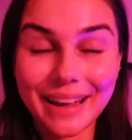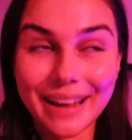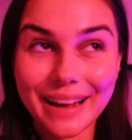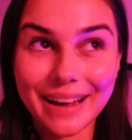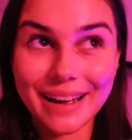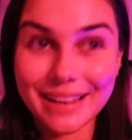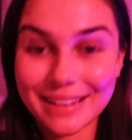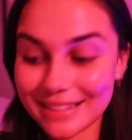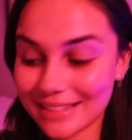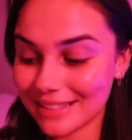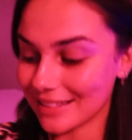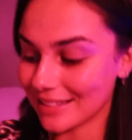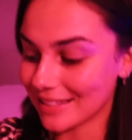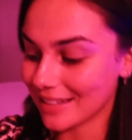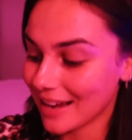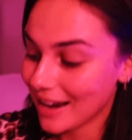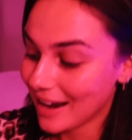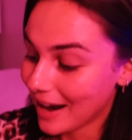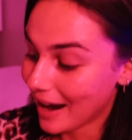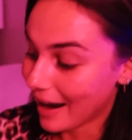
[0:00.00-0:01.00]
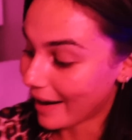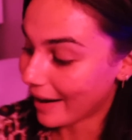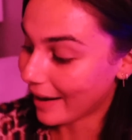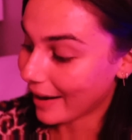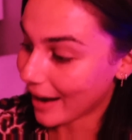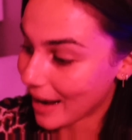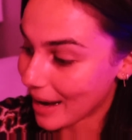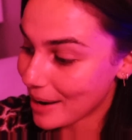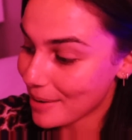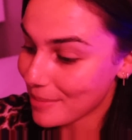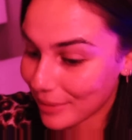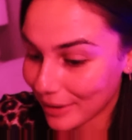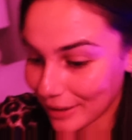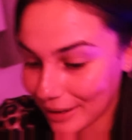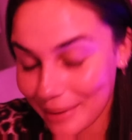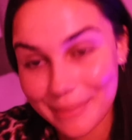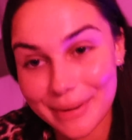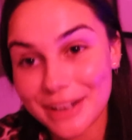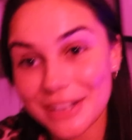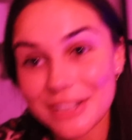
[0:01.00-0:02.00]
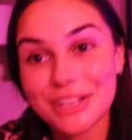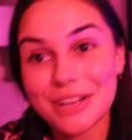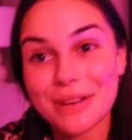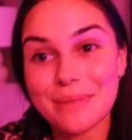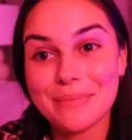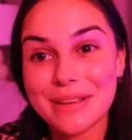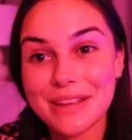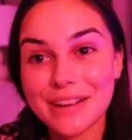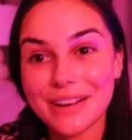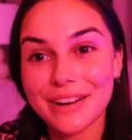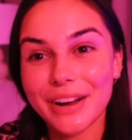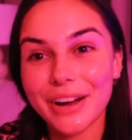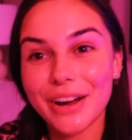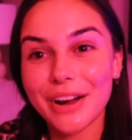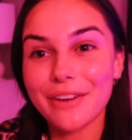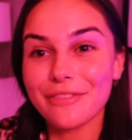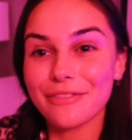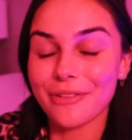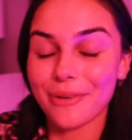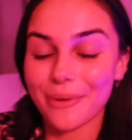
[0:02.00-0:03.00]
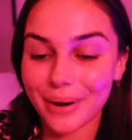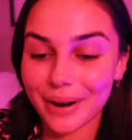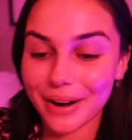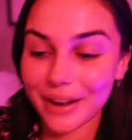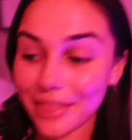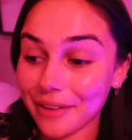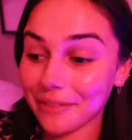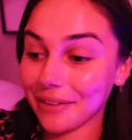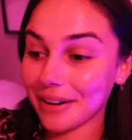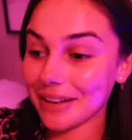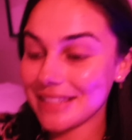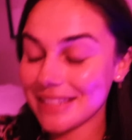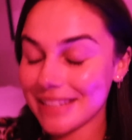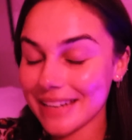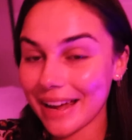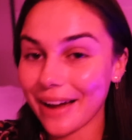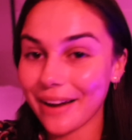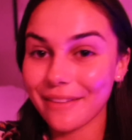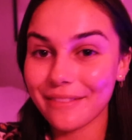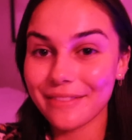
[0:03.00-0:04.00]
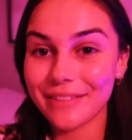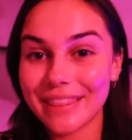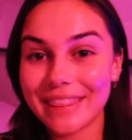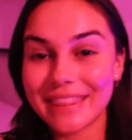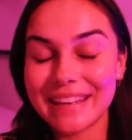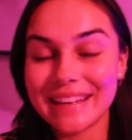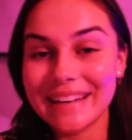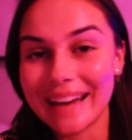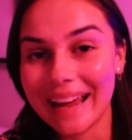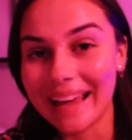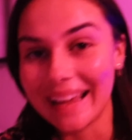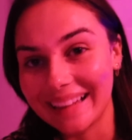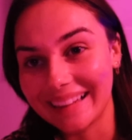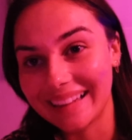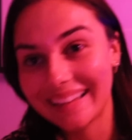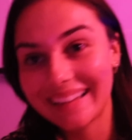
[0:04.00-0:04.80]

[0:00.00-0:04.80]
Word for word: and I pretty much am here for the rest of the night.